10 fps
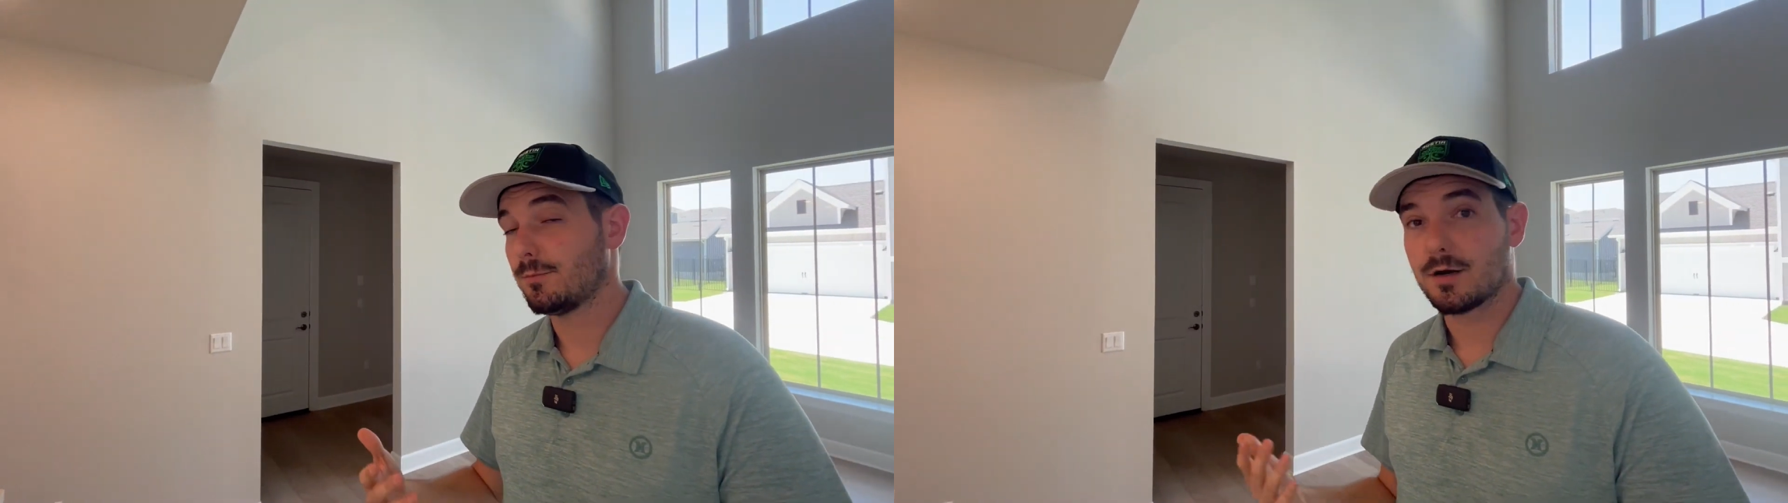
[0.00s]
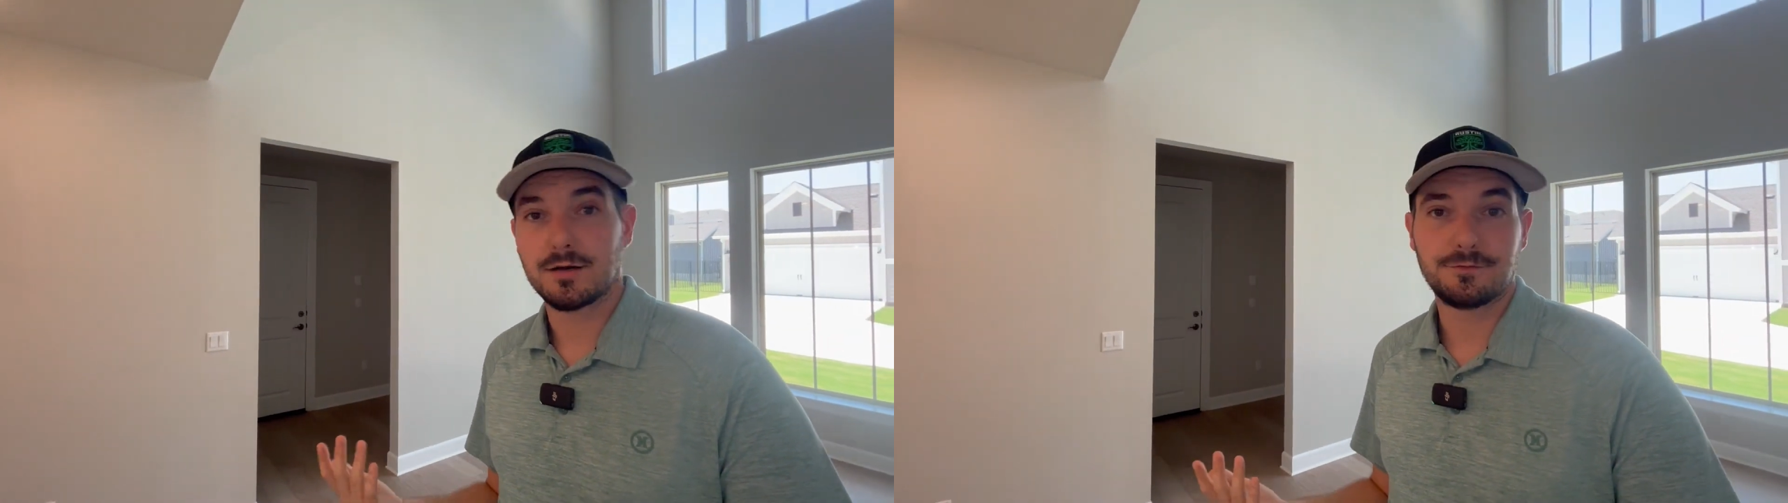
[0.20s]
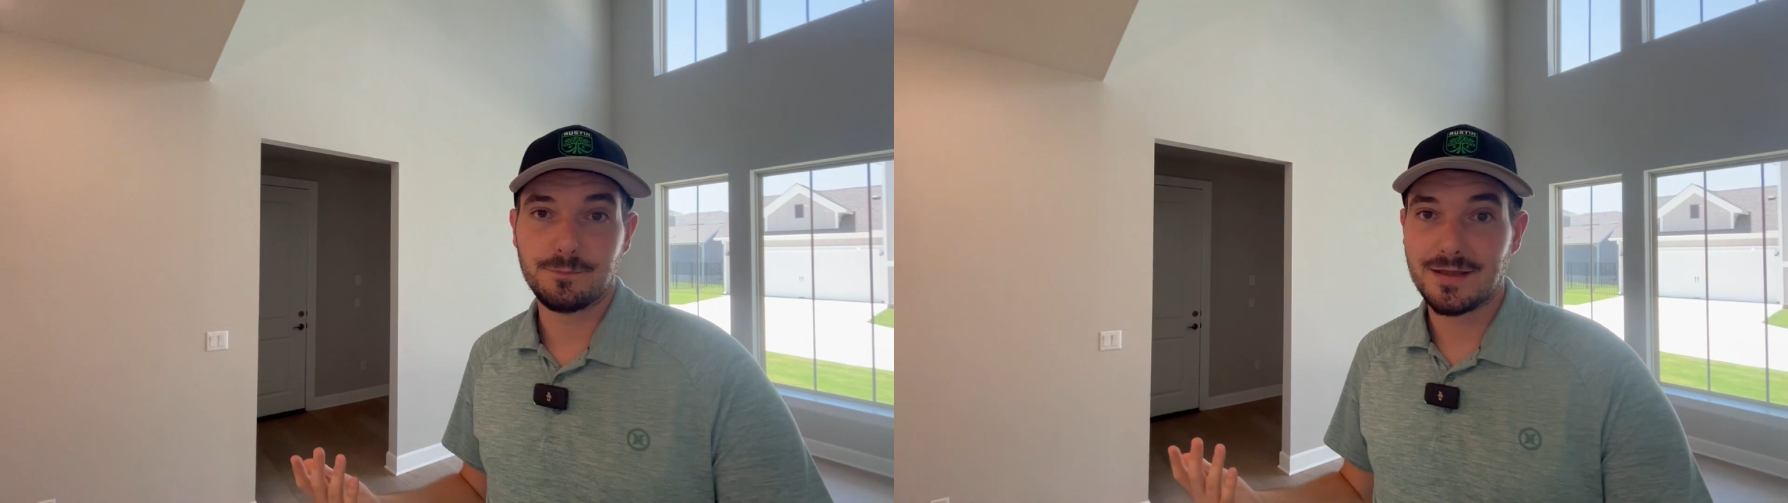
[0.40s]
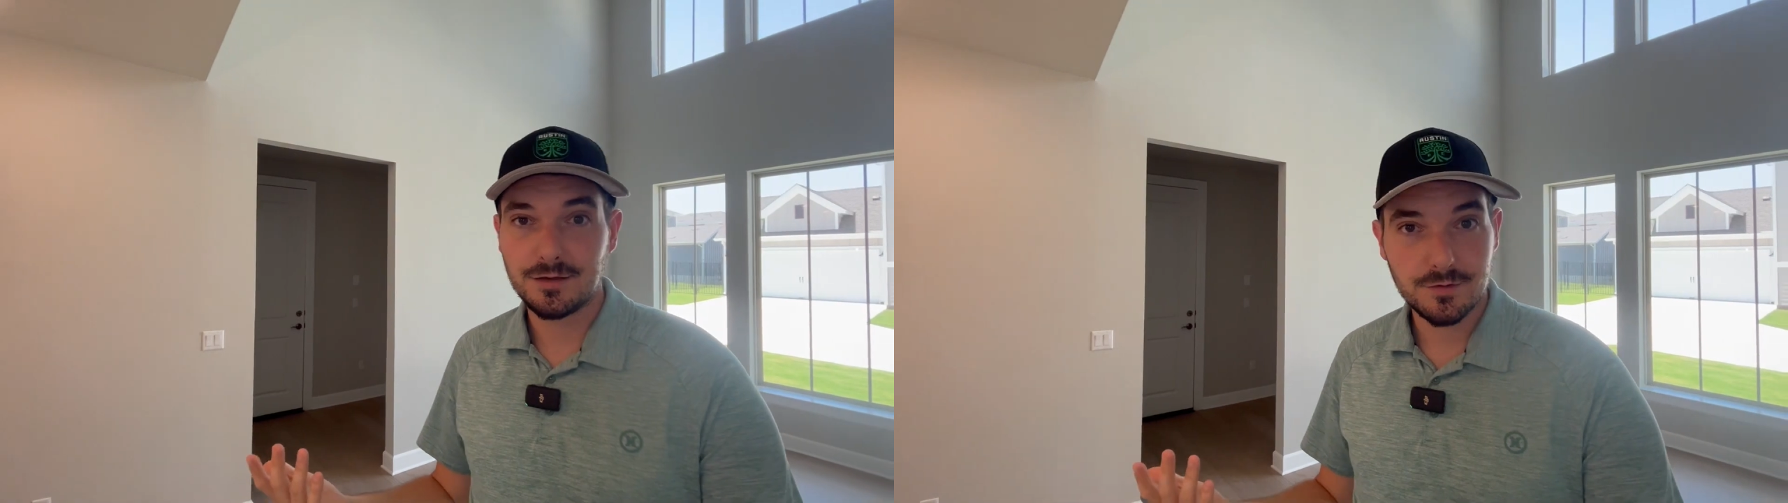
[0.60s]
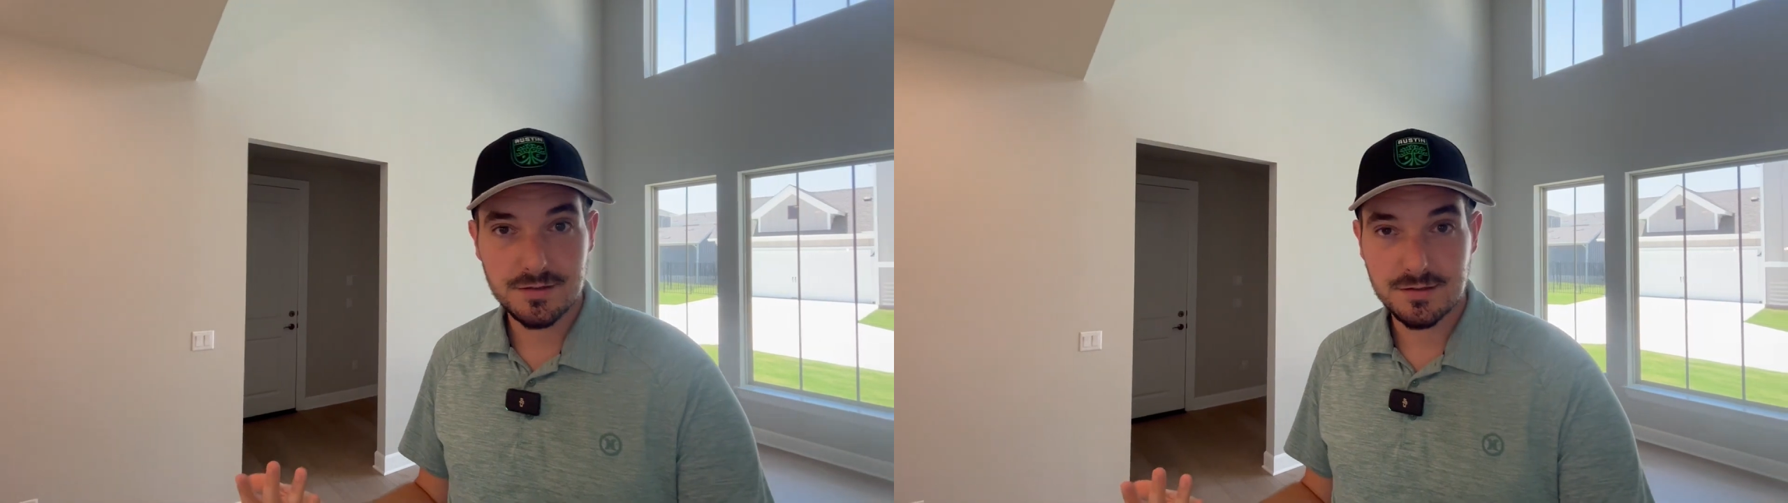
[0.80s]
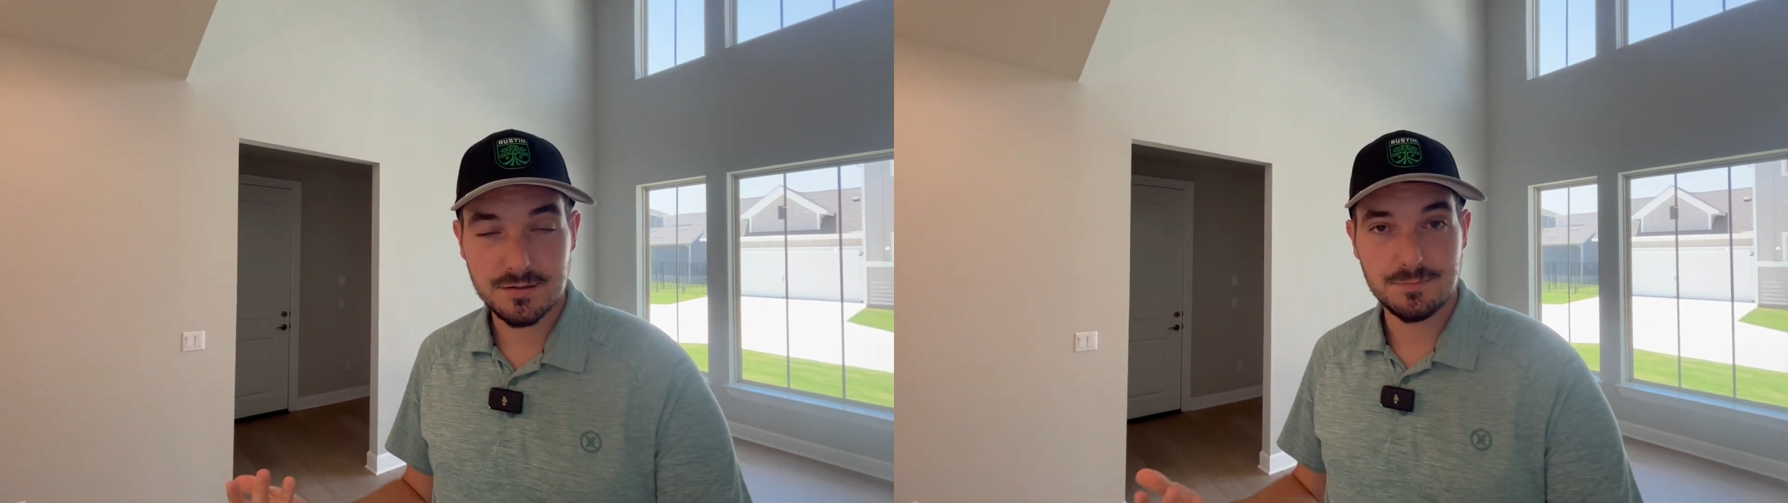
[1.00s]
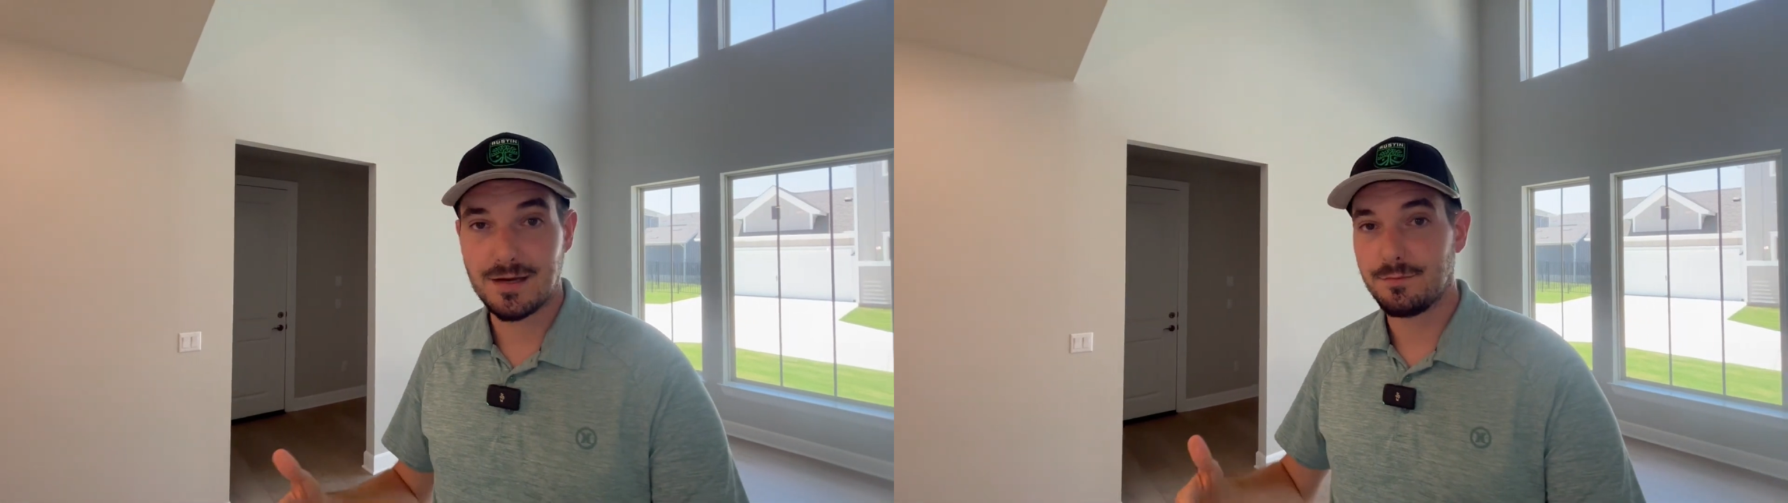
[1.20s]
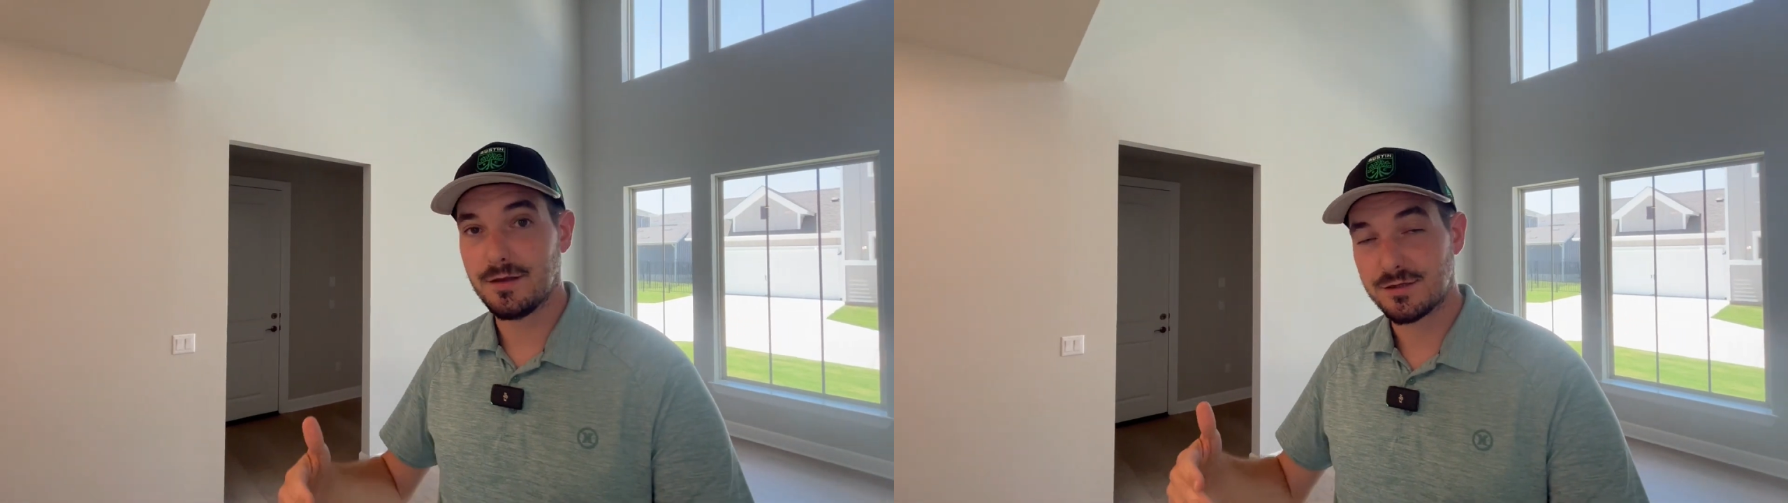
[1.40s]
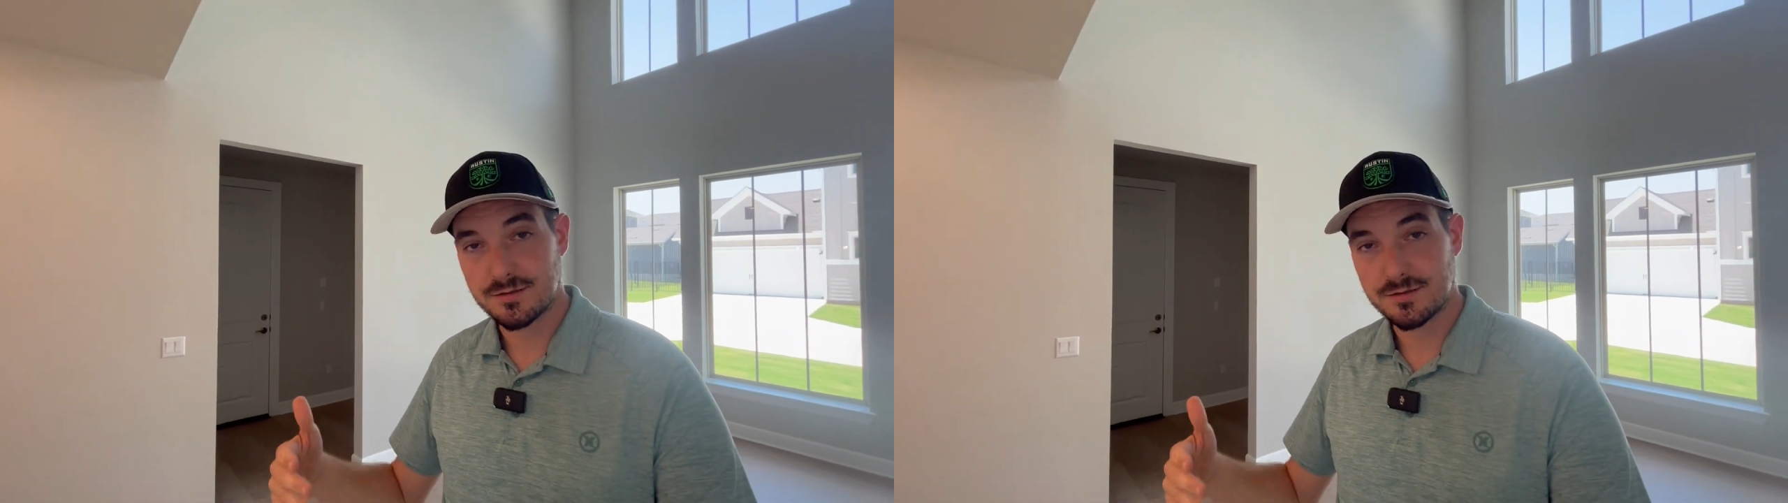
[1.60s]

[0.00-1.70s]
market for many reasons. Maybe they